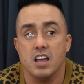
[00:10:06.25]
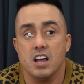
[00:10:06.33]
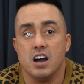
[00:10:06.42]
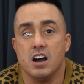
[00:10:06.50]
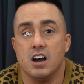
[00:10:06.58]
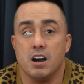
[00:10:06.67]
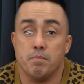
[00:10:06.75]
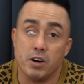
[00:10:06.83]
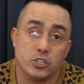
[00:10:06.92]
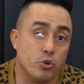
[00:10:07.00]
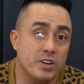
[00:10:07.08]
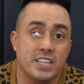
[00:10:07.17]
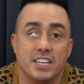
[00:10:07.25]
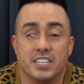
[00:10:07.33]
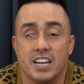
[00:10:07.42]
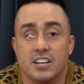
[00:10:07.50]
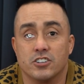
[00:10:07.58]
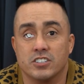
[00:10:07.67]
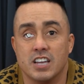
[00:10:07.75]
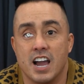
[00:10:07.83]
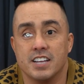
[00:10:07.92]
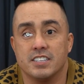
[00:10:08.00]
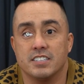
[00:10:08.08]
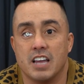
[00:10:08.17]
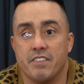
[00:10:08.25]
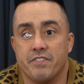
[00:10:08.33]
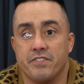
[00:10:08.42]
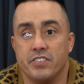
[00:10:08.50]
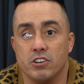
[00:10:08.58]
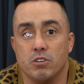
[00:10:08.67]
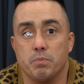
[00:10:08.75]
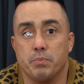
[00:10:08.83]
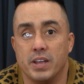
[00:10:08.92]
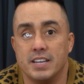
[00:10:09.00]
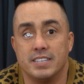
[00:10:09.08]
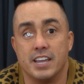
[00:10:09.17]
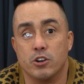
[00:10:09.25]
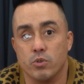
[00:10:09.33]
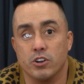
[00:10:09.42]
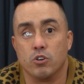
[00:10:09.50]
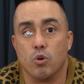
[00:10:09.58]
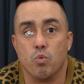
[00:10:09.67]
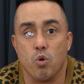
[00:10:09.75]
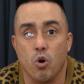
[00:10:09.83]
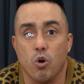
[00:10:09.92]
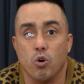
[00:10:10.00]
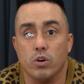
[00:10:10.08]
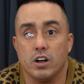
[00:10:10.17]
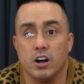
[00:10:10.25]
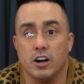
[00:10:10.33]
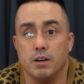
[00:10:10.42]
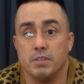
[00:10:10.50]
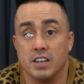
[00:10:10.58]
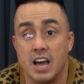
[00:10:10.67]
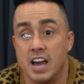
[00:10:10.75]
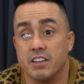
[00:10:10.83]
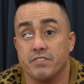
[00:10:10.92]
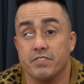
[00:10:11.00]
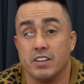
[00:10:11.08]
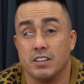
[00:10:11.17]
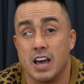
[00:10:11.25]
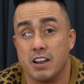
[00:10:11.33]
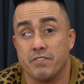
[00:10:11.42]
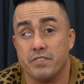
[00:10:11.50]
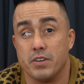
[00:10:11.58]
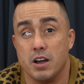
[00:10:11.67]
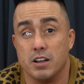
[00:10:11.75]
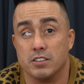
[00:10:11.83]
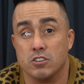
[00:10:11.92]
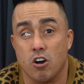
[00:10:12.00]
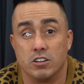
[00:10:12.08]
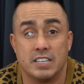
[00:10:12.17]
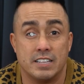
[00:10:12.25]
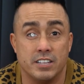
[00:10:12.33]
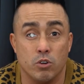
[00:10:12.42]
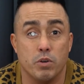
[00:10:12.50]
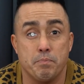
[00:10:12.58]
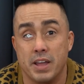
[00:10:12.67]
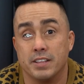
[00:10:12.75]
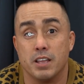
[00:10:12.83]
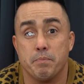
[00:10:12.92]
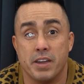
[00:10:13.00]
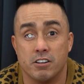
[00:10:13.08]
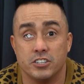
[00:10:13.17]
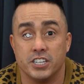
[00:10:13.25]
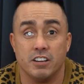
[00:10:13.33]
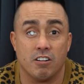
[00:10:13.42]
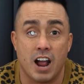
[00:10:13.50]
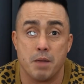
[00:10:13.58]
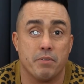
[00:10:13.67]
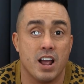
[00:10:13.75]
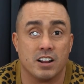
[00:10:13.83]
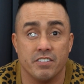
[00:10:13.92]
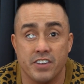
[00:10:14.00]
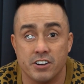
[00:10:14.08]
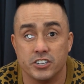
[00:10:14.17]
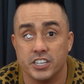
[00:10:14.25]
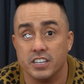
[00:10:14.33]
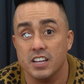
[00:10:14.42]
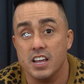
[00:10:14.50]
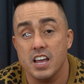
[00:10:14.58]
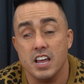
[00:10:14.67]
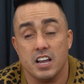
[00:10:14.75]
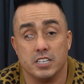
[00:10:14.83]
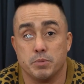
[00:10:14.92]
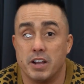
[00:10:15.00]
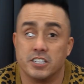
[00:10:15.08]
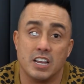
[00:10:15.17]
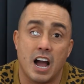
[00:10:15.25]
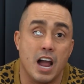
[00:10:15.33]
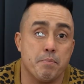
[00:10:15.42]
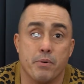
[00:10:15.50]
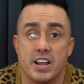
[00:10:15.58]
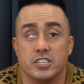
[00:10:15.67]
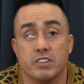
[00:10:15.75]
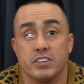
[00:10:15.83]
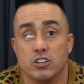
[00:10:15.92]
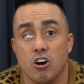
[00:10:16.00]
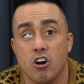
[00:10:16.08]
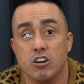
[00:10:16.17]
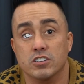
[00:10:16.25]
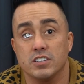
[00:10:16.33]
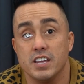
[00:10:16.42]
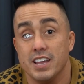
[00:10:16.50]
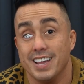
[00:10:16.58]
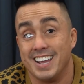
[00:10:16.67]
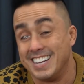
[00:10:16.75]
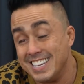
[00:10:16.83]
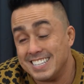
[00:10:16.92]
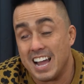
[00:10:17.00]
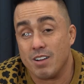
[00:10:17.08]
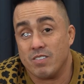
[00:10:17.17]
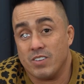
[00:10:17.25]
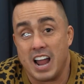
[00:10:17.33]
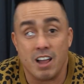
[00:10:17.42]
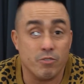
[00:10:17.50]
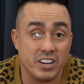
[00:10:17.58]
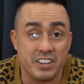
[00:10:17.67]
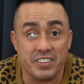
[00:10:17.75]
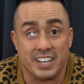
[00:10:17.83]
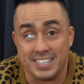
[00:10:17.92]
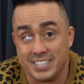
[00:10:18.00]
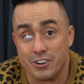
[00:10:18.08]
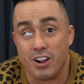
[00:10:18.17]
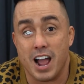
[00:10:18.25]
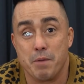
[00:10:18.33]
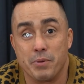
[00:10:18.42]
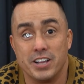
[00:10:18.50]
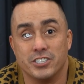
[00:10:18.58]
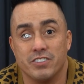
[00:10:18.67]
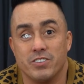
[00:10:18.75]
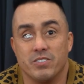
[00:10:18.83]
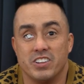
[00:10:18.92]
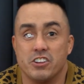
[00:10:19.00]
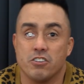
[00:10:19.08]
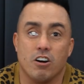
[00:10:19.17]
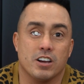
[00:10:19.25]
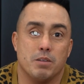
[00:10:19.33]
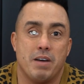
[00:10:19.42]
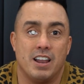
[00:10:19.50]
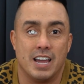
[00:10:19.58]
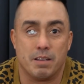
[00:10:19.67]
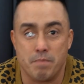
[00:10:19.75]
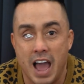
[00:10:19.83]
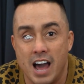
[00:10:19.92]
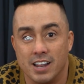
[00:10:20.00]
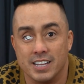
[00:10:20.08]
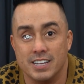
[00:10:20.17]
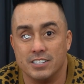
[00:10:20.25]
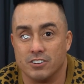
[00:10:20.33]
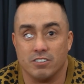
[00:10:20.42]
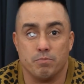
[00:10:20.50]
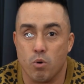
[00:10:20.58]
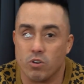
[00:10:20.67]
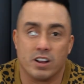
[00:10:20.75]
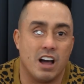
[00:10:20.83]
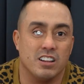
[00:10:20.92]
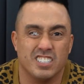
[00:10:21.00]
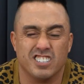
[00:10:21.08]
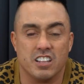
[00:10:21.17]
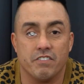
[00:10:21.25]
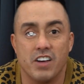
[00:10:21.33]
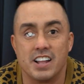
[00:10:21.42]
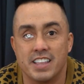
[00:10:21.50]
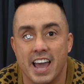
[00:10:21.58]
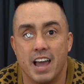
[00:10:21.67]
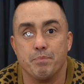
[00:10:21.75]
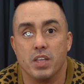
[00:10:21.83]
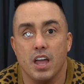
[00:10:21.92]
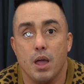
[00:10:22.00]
Muscle retention exercises, I feel, plays a critical role. A lot of dogs deal with pent-up energy or hyperactive energy, especially high prey-driven dogs. And he's not what I would even consider high prey-driven when you're talking about like Malleys or Border Collies and stuff like that.